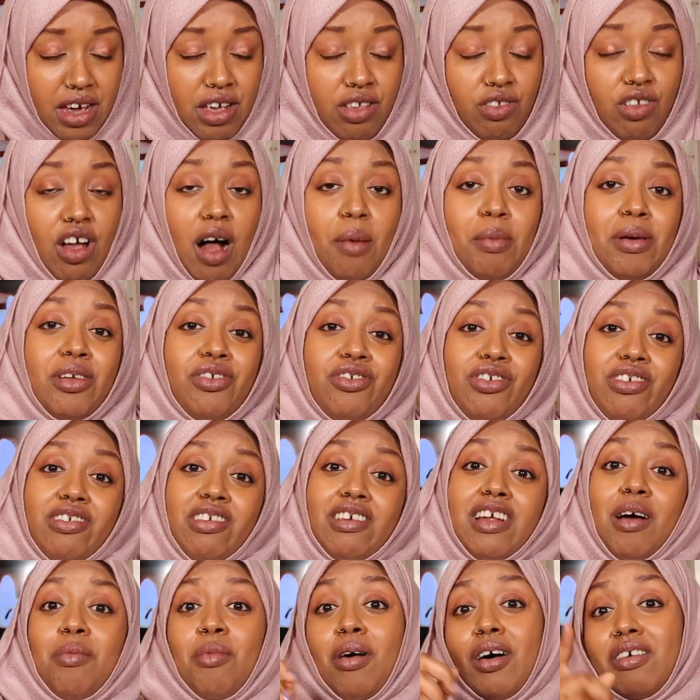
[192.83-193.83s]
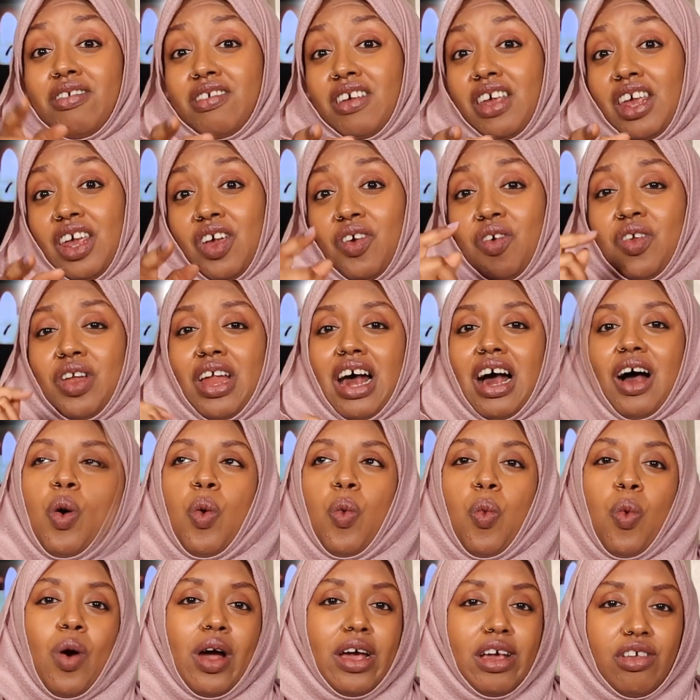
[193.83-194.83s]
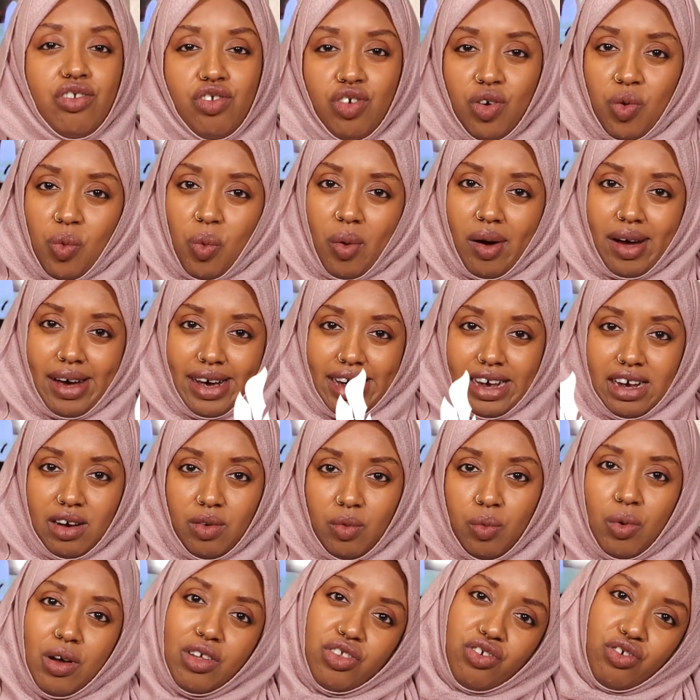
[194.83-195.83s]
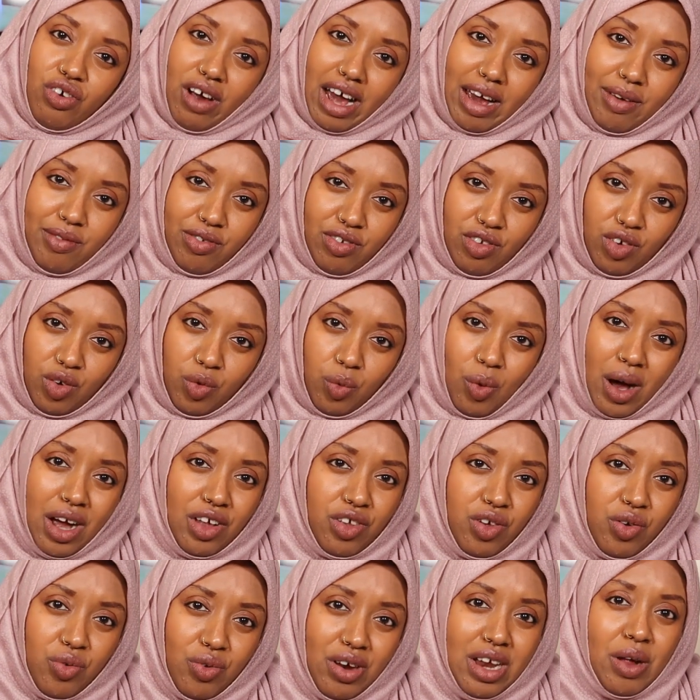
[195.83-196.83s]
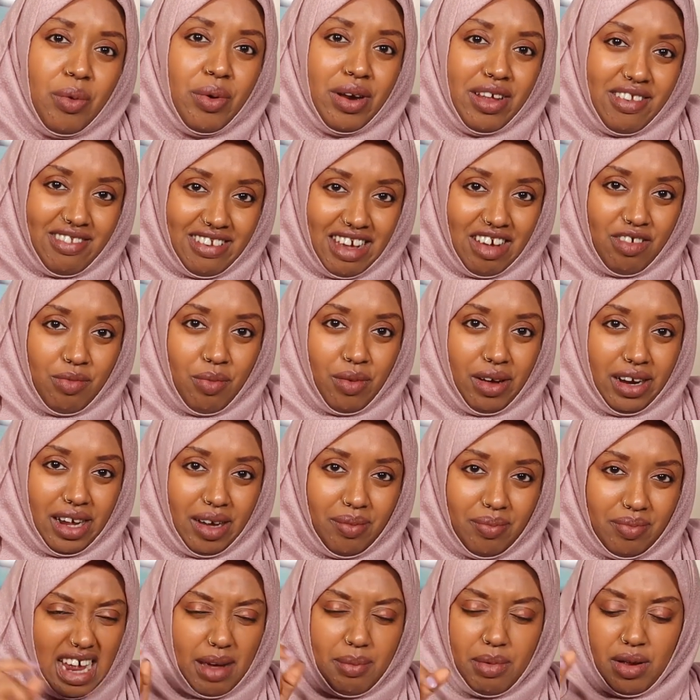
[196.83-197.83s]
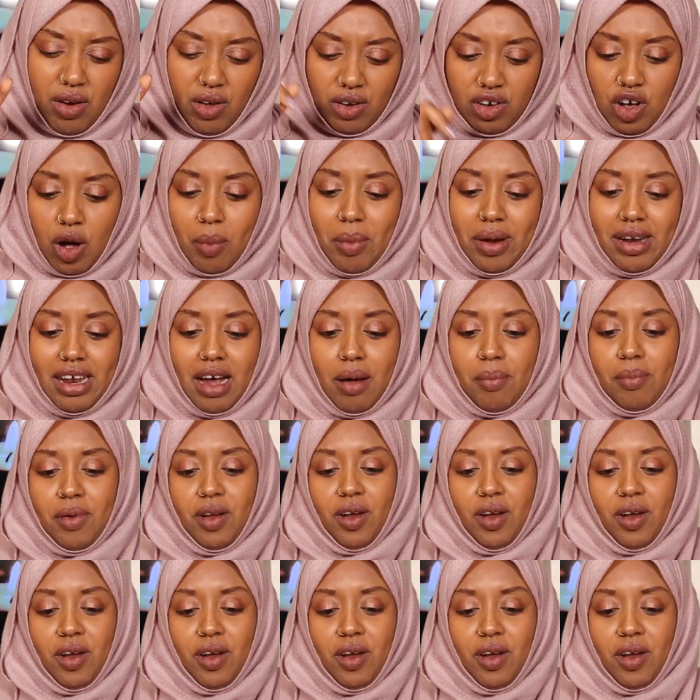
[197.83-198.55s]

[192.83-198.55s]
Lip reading: So I'm interested, I'm asking you now, what is your why? What drives you? Why do you really want to save money? Let me know, comment down